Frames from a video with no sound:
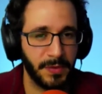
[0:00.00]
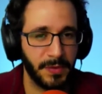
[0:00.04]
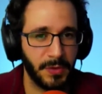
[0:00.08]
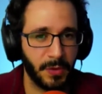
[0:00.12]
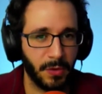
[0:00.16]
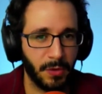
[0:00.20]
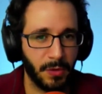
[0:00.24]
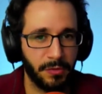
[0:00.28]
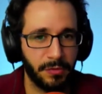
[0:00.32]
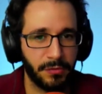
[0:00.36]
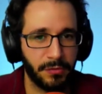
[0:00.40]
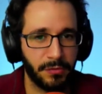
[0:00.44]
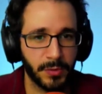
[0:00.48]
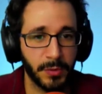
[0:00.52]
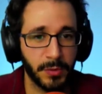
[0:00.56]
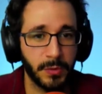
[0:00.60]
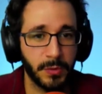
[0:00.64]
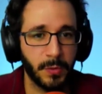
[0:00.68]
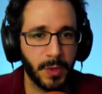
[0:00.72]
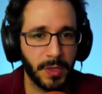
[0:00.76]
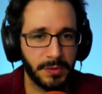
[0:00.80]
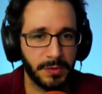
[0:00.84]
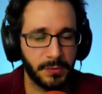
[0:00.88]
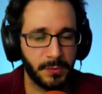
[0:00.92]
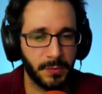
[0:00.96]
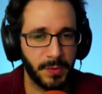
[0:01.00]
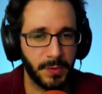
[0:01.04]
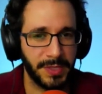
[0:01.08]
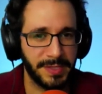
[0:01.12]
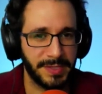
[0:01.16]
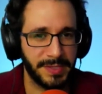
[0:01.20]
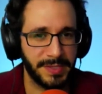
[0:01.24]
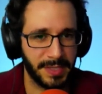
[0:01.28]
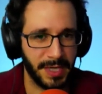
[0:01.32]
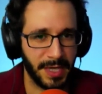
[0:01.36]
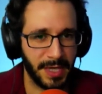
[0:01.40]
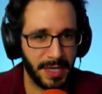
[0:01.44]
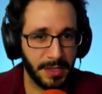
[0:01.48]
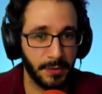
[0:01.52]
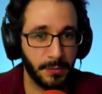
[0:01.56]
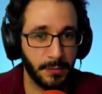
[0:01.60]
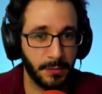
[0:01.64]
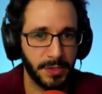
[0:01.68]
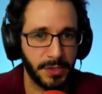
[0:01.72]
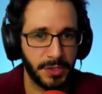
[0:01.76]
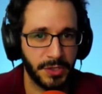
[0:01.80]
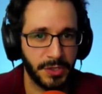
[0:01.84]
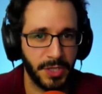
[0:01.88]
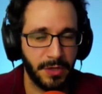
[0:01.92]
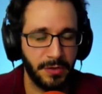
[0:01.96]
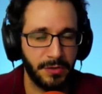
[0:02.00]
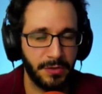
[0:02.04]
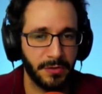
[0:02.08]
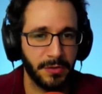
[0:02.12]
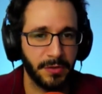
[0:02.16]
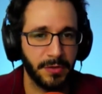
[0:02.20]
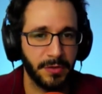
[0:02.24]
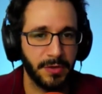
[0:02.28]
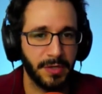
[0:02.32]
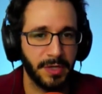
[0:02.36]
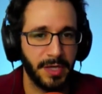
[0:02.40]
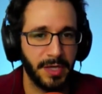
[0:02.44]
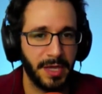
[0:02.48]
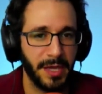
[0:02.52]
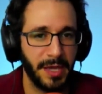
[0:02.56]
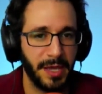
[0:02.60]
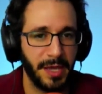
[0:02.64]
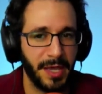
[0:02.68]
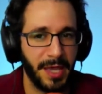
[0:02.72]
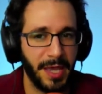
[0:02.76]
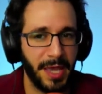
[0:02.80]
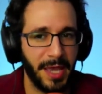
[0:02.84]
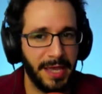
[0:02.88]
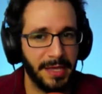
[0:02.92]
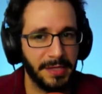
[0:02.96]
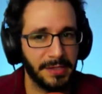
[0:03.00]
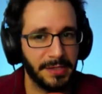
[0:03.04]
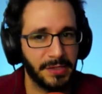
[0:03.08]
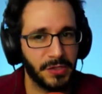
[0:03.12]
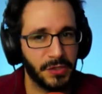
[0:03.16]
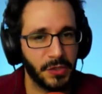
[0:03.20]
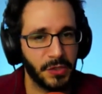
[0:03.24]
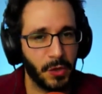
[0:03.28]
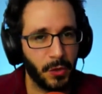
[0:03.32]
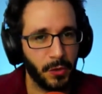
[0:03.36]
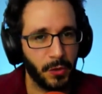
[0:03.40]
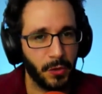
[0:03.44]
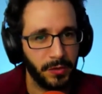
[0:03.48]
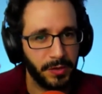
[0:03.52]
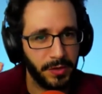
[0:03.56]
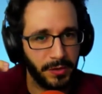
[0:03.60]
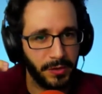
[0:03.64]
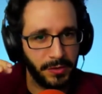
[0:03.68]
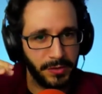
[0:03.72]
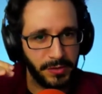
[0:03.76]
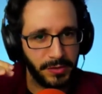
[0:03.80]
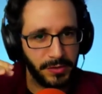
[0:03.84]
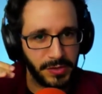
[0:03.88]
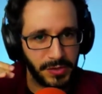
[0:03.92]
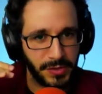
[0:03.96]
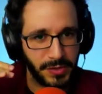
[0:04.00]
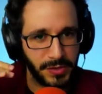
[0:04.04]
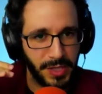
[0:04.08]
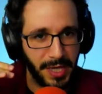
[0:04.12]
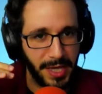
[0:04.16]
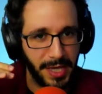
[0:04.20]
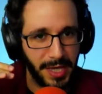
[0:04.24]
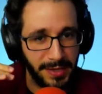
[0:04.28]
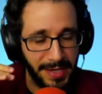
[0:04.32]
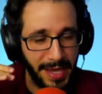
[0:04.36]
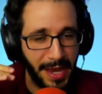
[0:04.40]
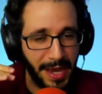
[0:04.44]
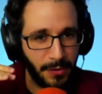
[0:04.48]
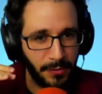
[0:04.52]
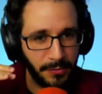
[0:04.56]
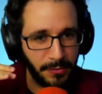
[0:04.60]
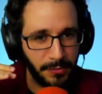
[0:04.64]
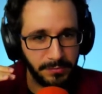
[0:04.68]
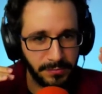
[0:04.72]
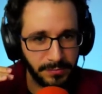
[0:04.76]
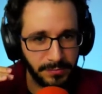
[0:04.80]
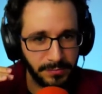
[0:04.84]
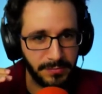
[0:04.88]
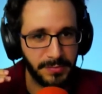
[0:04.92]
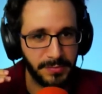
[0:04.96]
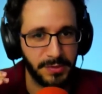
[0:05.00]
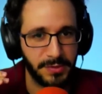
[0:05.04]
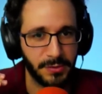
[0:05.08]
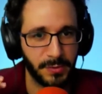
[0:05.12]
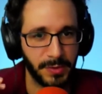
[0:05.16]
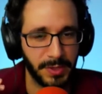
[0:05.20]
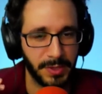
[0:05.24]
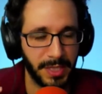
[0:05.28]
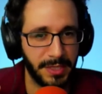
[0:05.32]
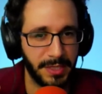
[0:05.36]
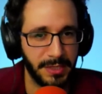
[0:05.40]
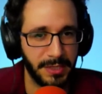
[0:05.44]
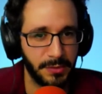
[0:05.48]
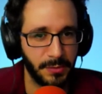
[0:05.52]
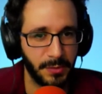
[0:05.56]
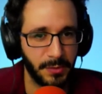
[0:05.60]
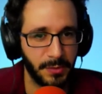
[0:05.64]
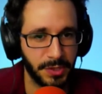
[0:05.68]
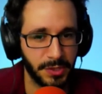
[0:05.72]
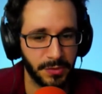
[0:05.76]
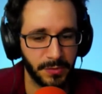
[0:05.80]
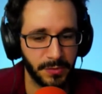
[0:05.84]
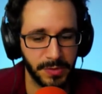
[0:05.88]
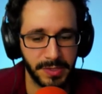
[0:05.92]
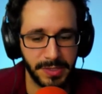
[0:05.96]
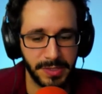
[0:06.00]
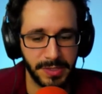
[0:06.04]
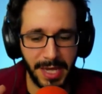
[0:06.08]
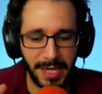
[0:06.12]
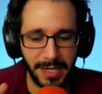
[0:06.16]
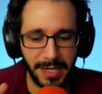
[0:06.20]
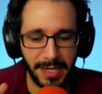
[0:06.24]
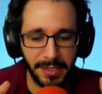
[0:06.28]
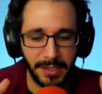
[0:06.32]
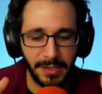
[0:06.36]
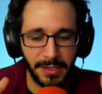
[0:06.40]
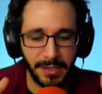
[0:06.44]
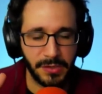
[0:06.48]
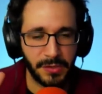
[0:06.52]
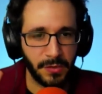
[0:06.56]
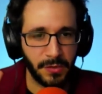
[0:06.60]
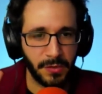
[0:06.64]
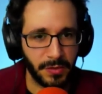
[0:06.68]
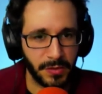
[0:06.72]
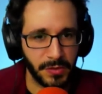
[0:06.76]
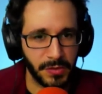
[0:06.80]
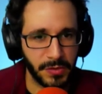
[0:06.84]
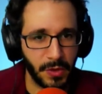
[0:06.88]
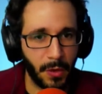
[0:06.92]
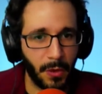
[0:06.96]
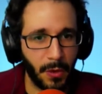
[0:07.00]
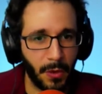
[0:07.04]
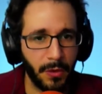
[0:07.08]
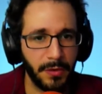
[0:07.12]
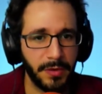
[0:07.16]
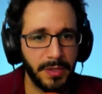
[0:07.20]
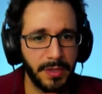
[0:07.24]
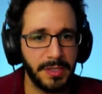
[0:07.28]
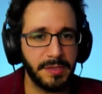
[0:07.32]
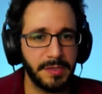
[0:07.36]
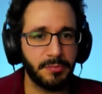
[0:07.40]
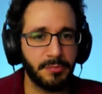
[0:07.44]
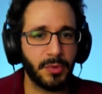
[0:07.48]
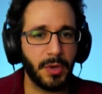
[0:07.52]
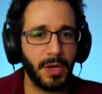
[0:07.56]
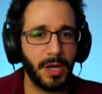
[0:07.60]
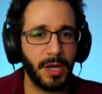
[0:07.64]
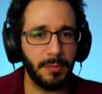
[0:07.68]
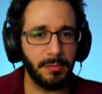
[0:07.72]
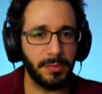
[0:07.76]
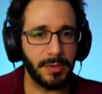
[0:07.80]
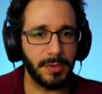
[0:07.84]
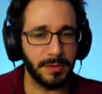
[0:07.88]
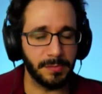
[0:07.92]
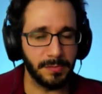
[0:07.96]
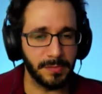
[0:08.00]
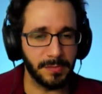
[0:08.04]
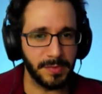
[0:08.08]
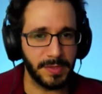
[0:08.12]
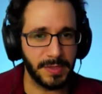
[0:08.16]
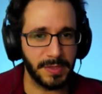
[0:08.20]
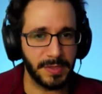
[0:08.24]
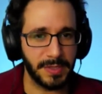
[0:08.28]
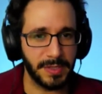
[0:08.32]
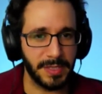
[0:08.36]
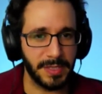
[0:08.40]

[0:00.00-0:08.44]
through what we say to each other. And so and now to relate it to what you were saying, so there's all these problems.